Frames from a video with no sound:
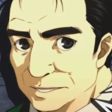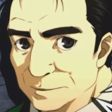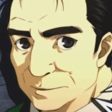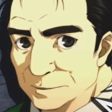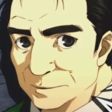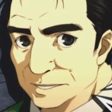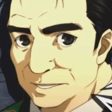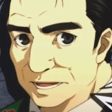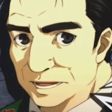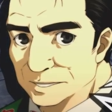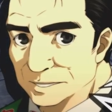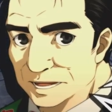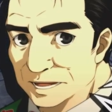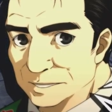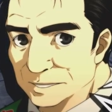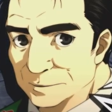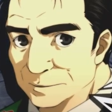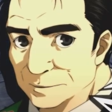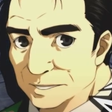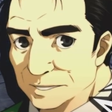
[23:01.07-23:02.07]
Besides,
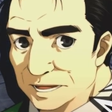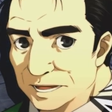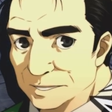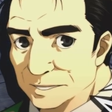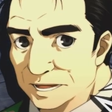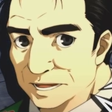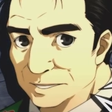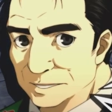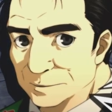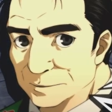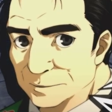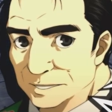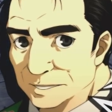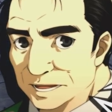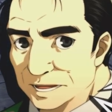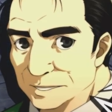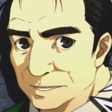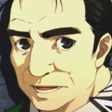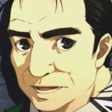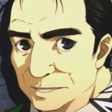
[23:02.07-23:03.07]
I have grown quite
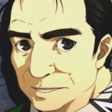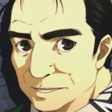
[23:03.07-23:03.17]
accustomed